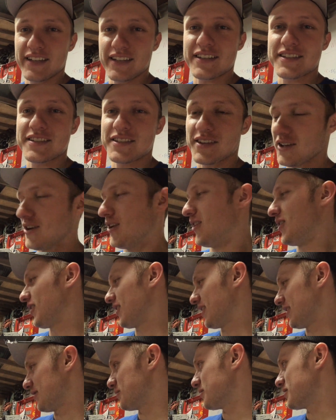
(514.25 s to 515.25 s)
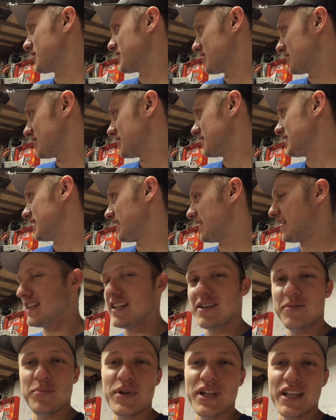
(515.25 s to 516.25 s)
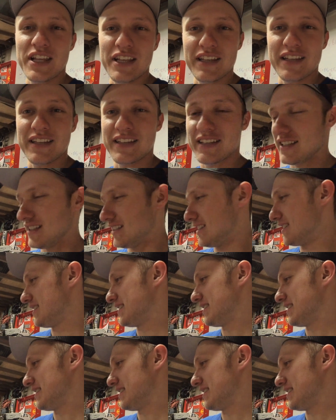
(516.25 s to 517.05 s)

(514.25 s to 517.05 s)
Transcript: it's the car it was needed to be. It,